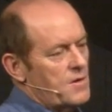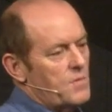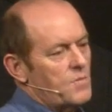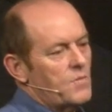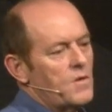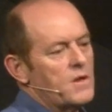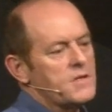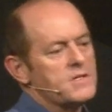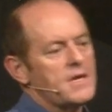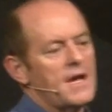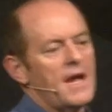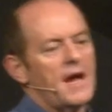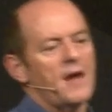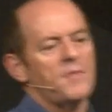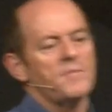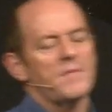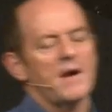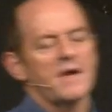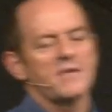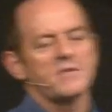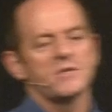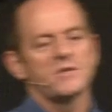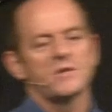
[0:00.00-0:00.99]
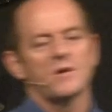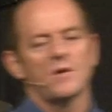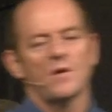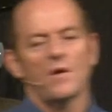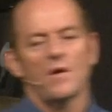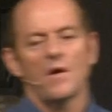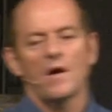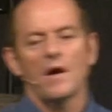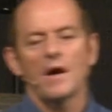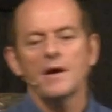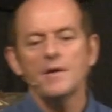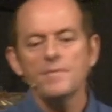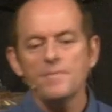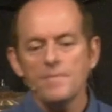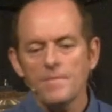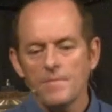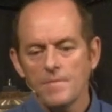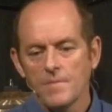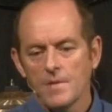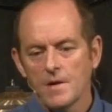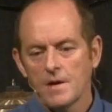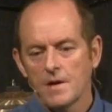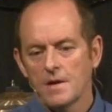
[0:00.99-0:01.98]
Watch how much time
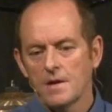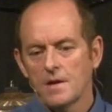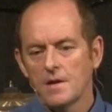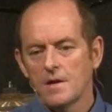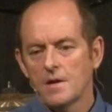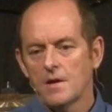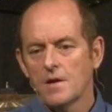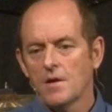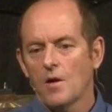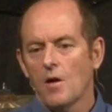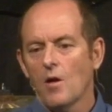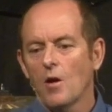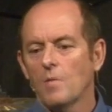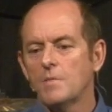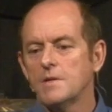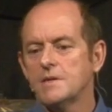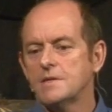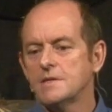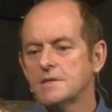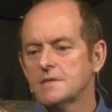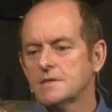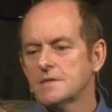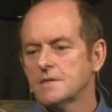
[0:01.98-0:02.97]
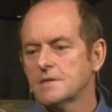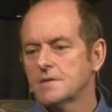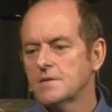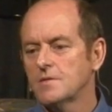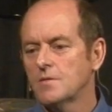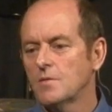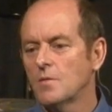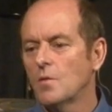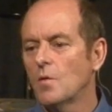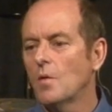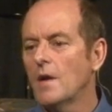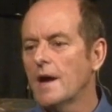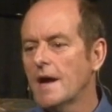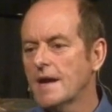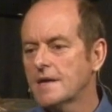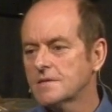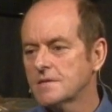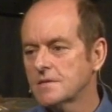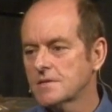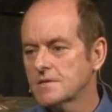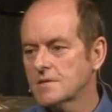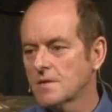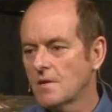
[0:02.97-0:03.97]
hobbies or
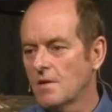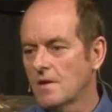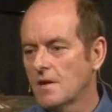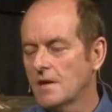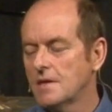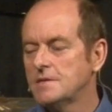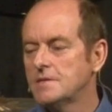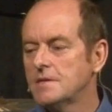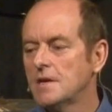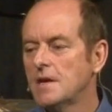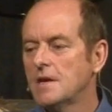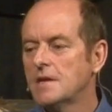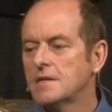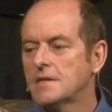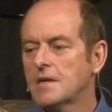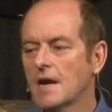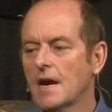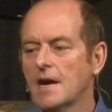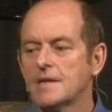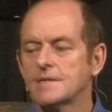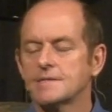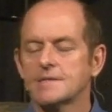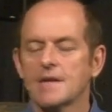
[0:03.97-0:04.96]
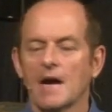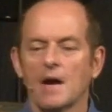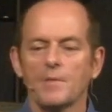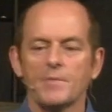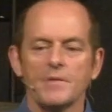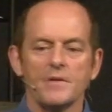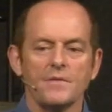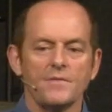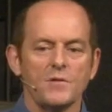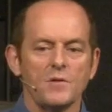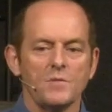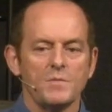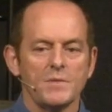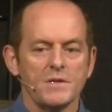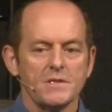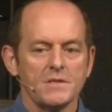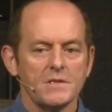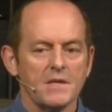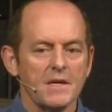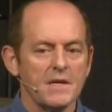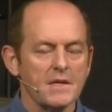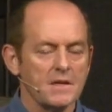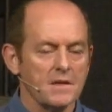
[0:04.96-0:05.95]
exercise takes up if you
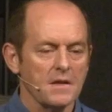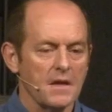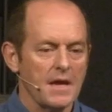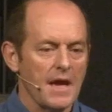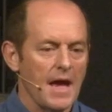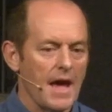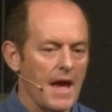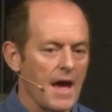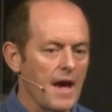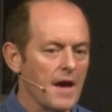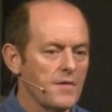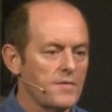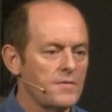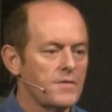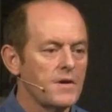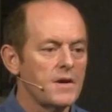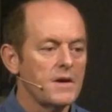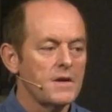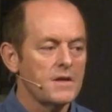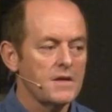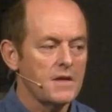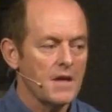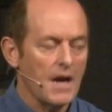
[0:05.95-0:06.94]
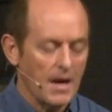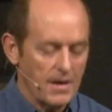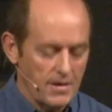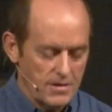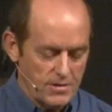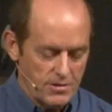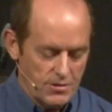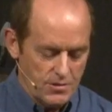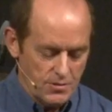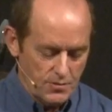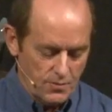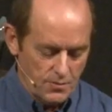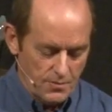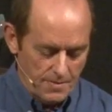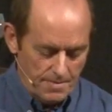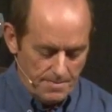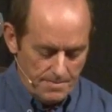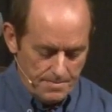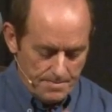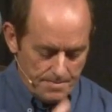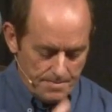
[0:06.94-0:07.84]
particularly have younger children.